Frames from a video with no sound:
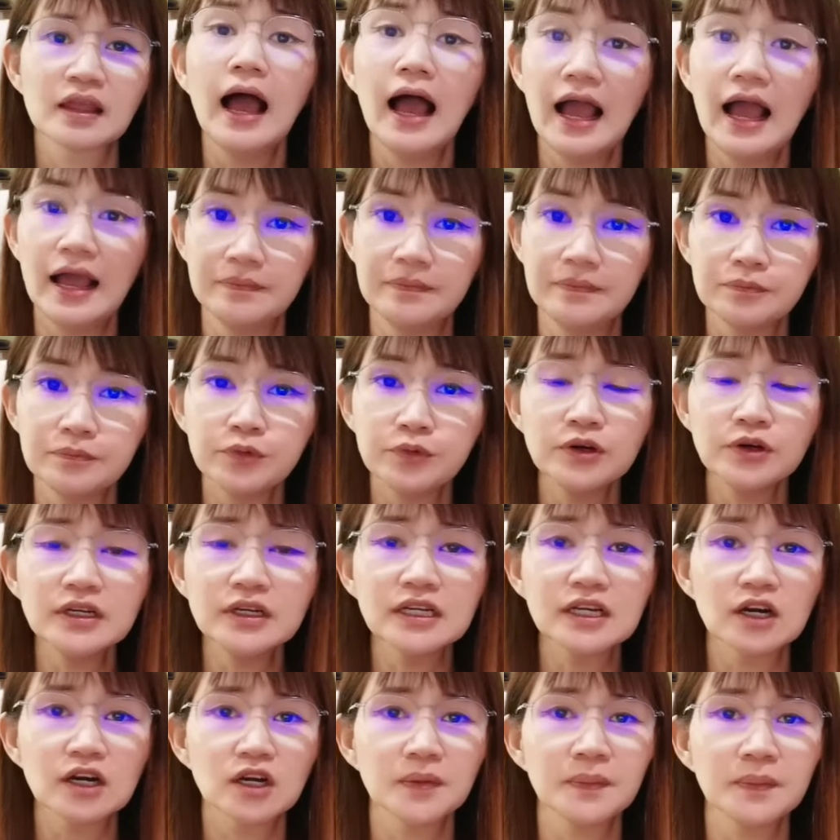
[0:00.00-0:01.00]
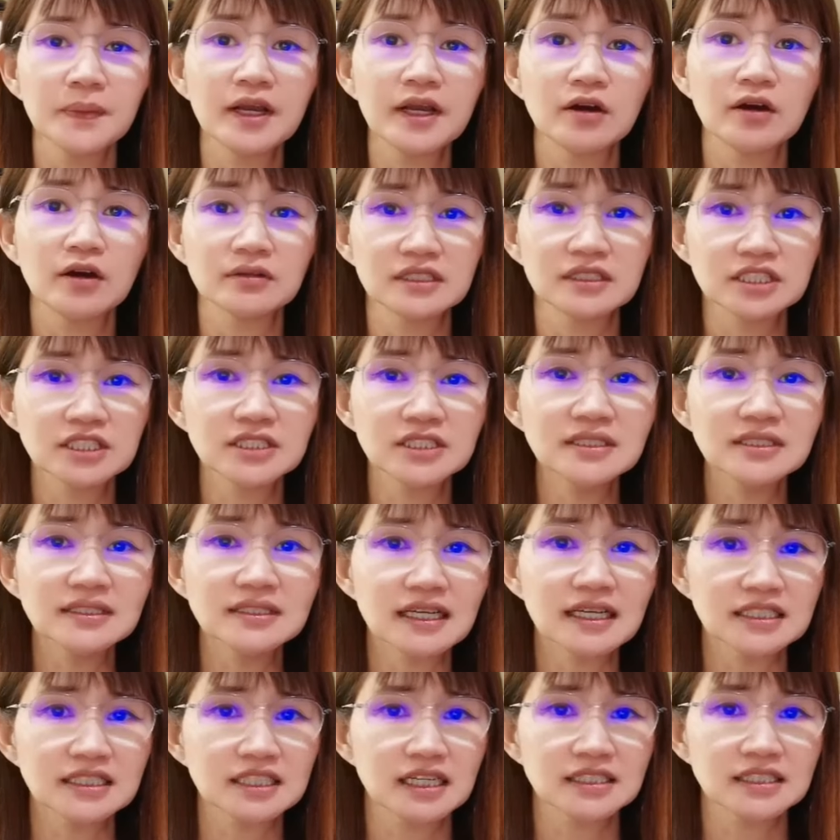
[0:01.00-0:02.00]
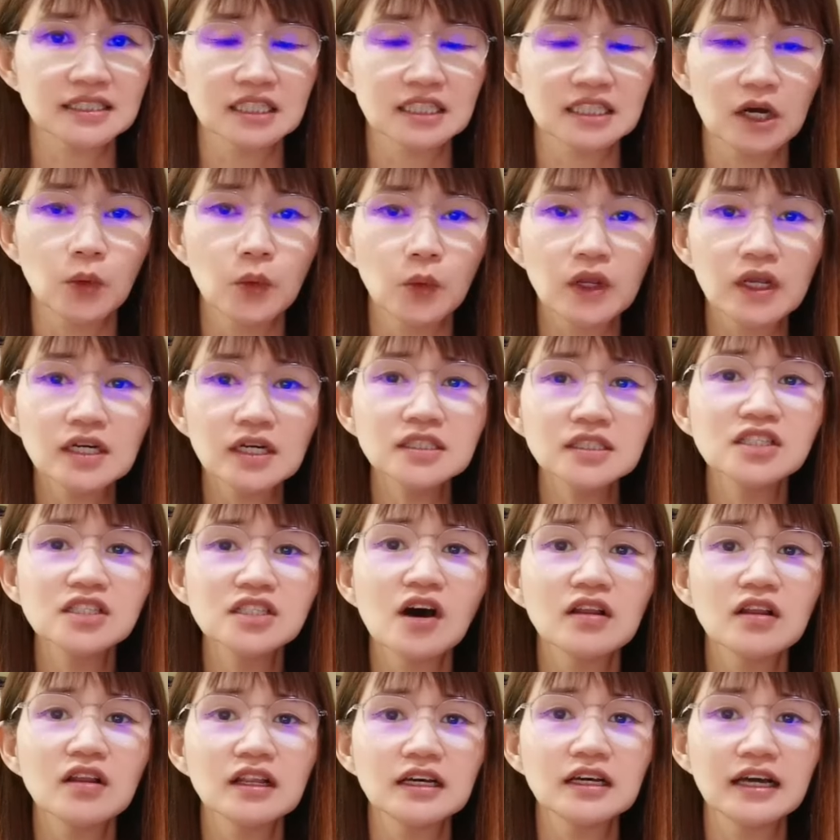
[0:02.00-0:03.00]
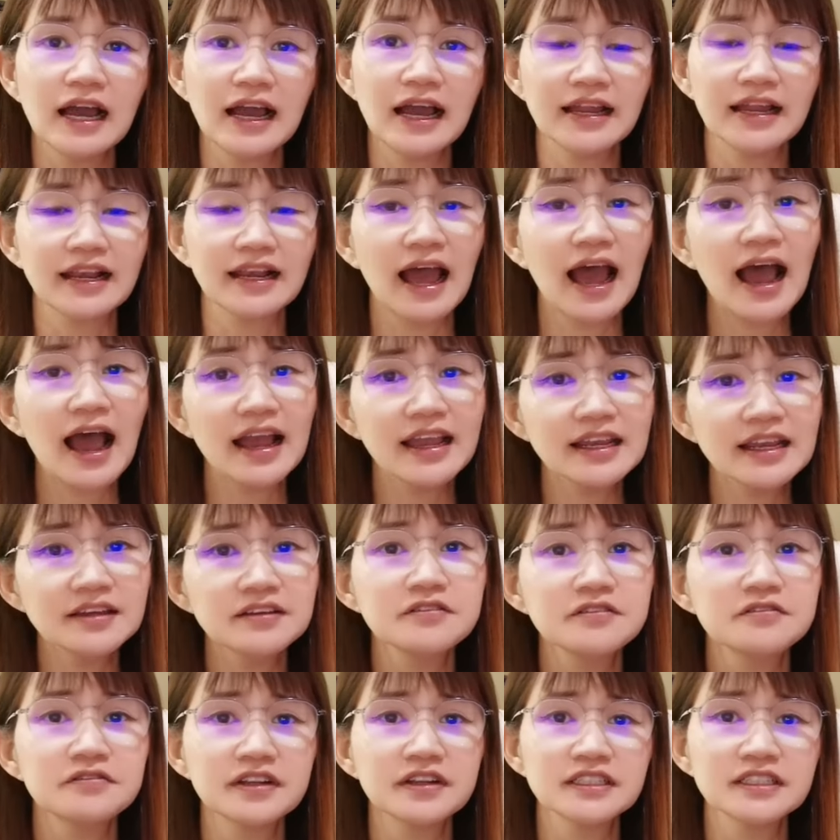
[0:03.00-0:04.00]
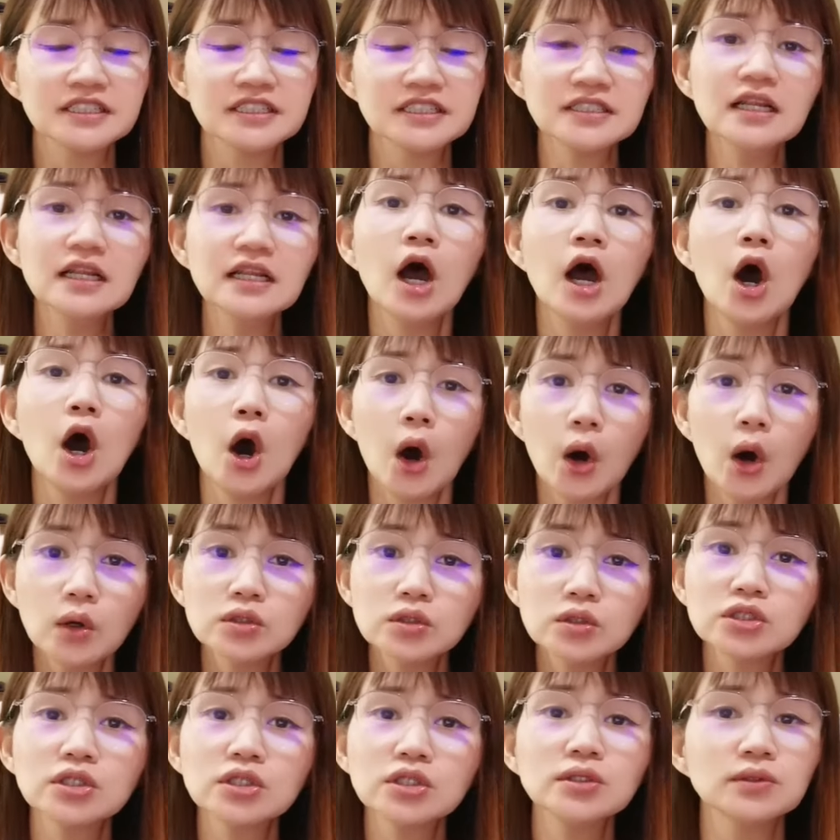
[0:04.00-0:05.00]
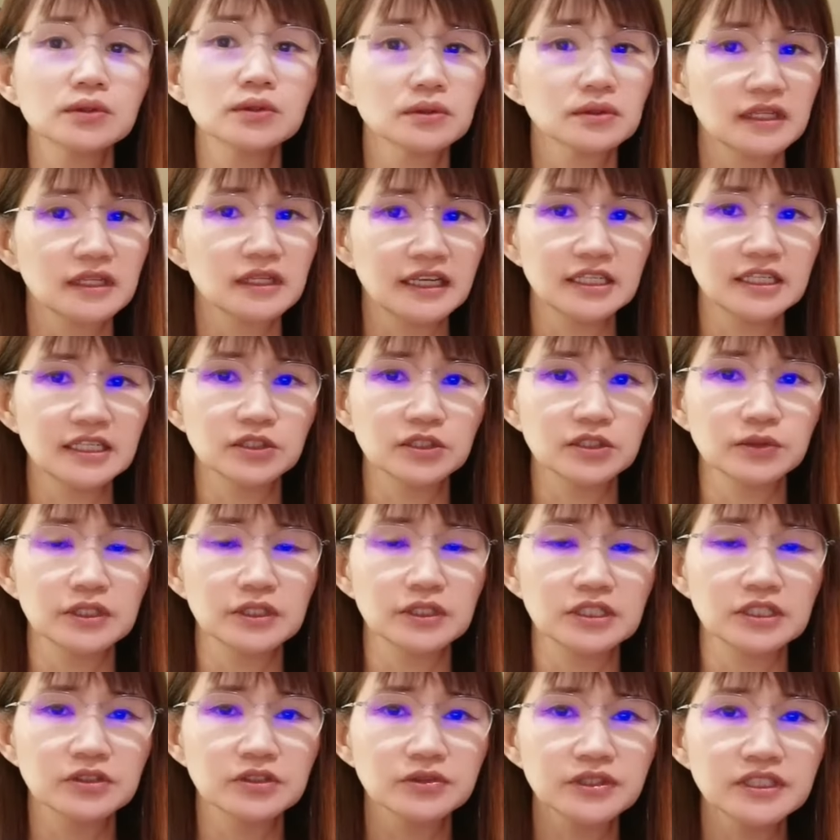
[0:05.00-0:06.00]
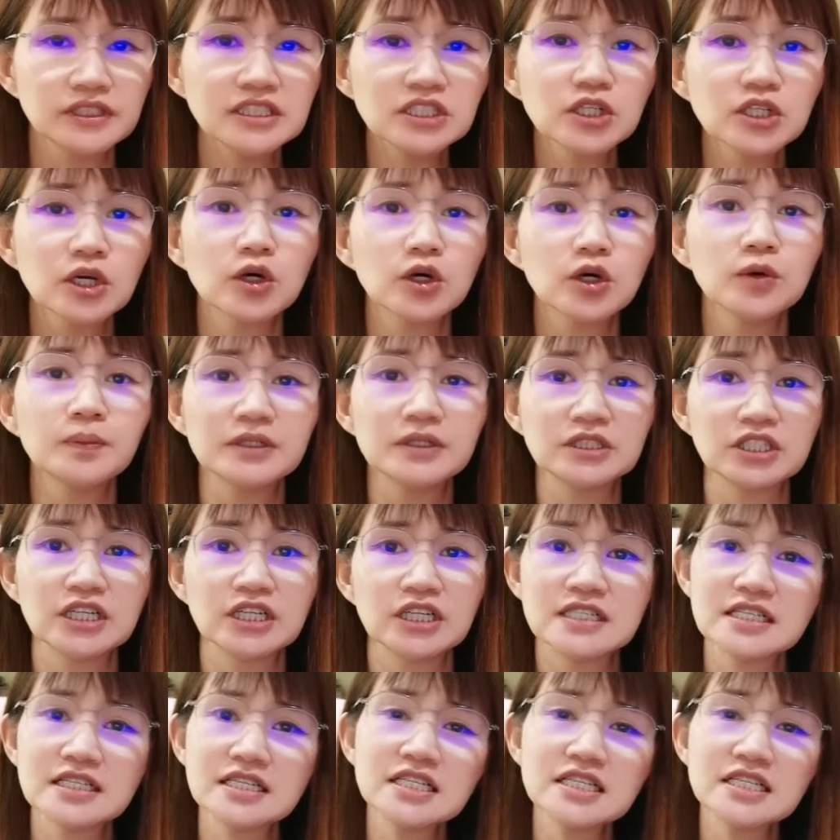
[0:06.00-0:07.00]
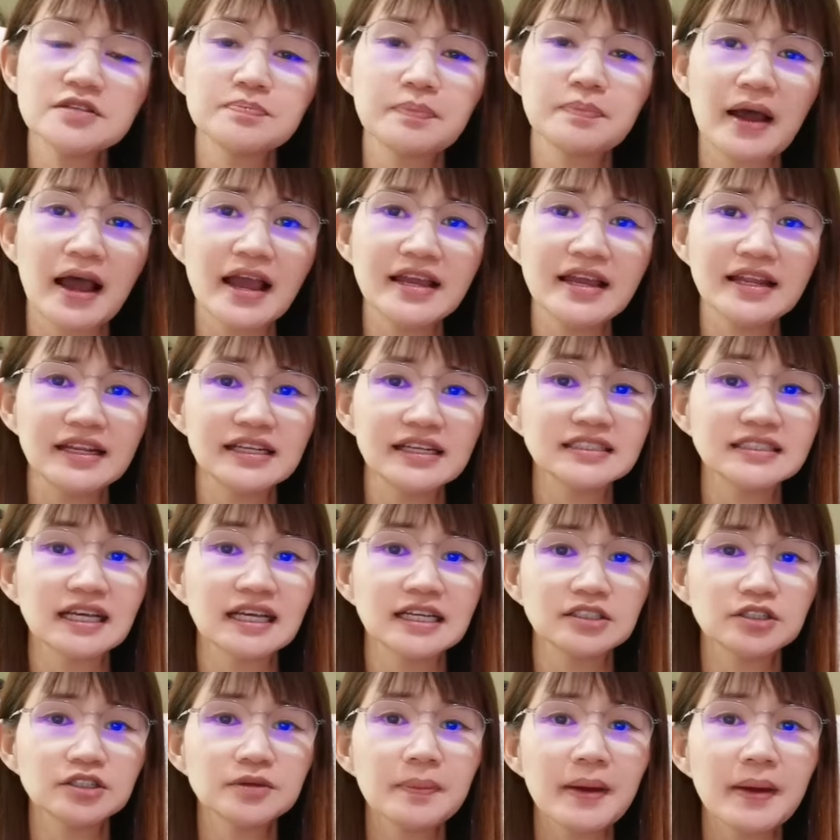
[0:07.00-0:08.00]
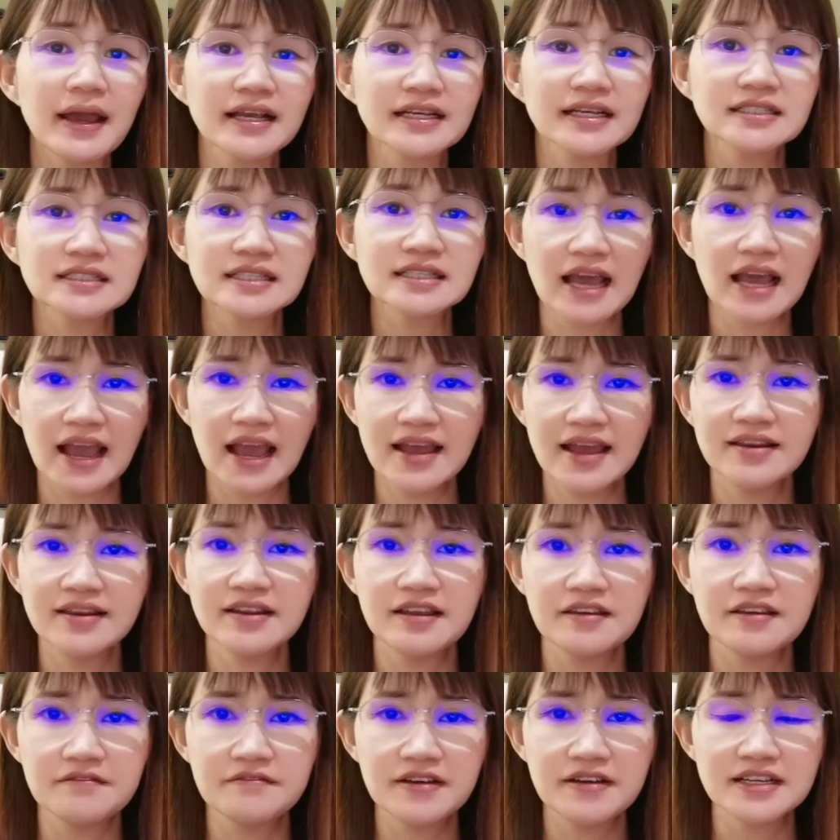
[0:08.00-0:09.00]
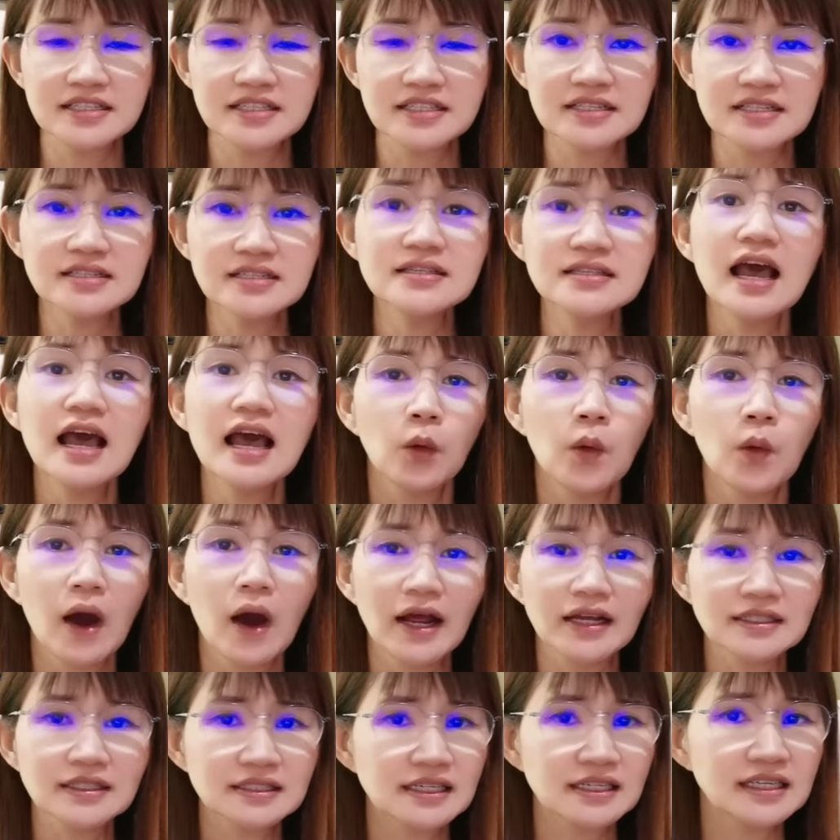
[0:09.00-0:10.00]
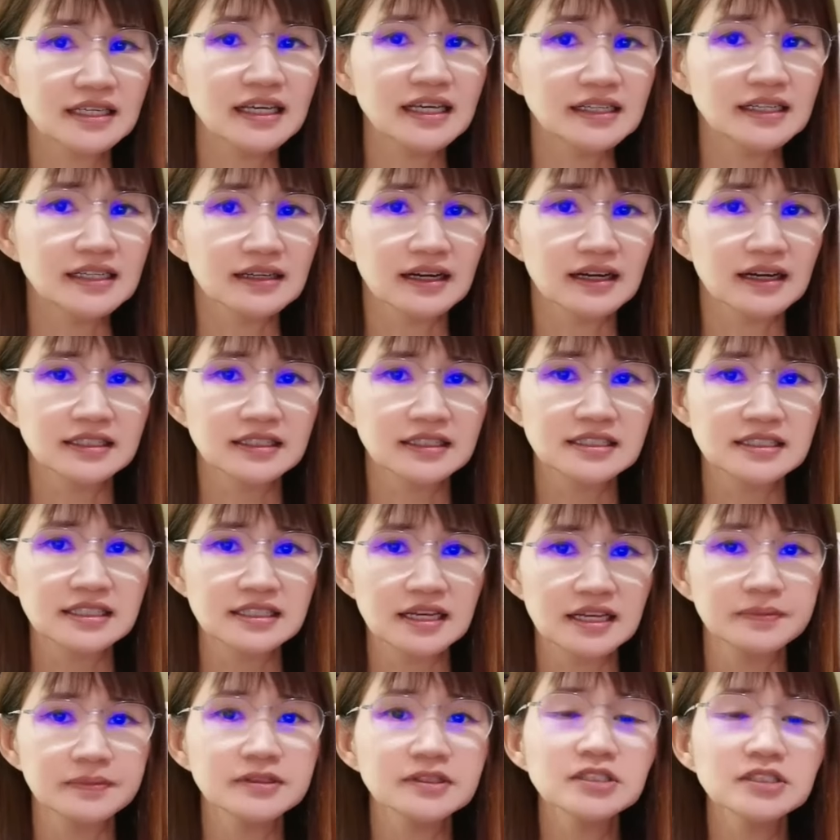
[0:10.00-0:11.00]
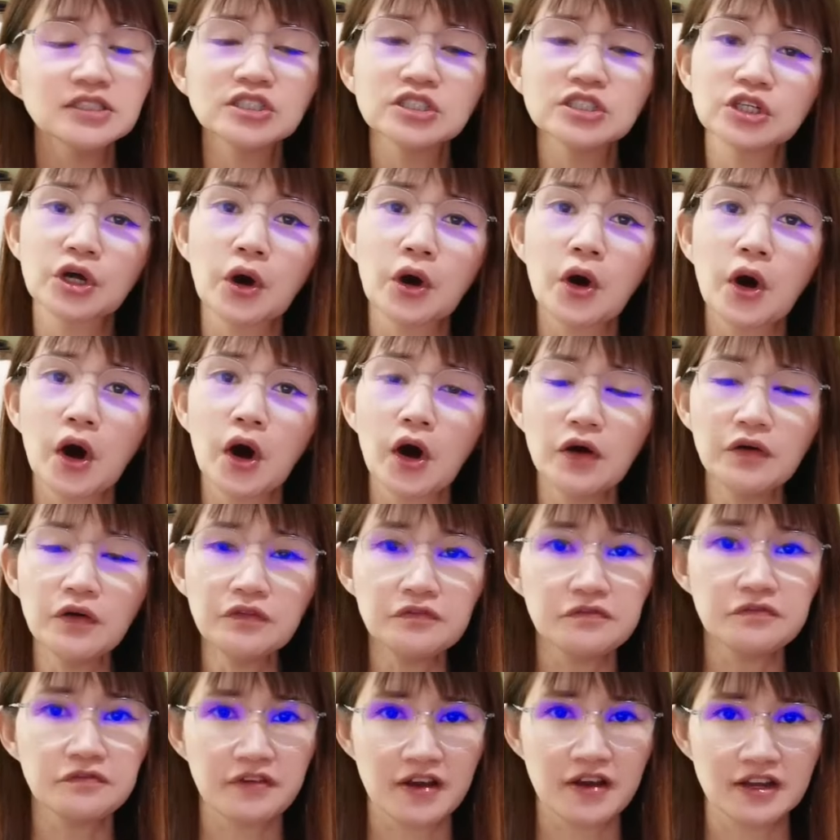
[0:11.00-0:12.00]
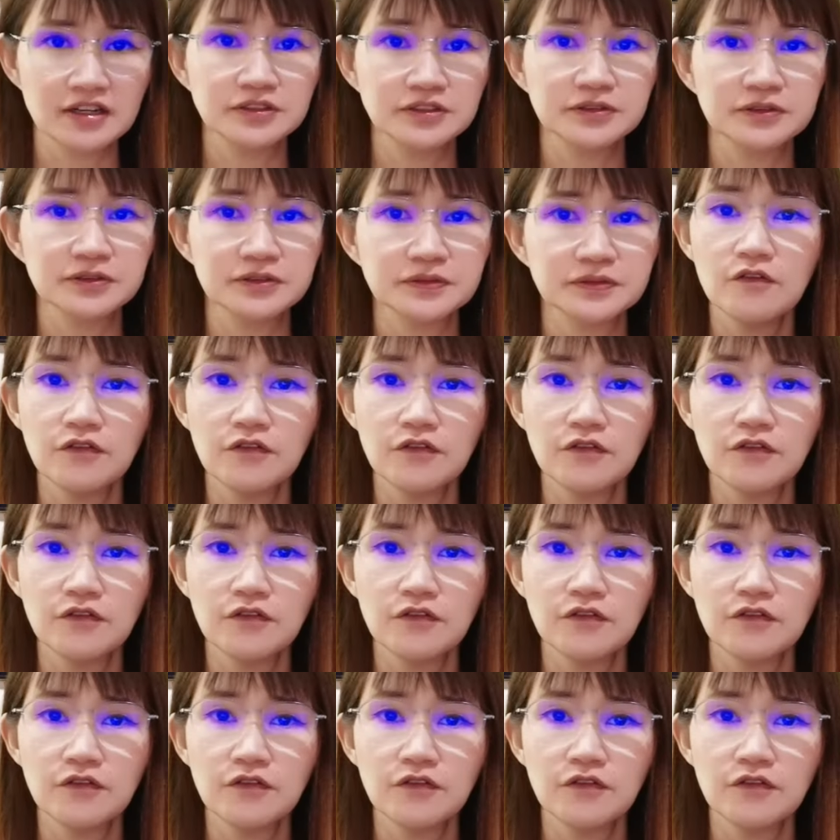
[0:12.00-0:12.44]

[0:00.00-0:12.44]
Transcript: And poor economic conditions such as a weaker dollar and higher inflation also lead to increased gold purchases by the central banks and investors who are seeking a stable store of value.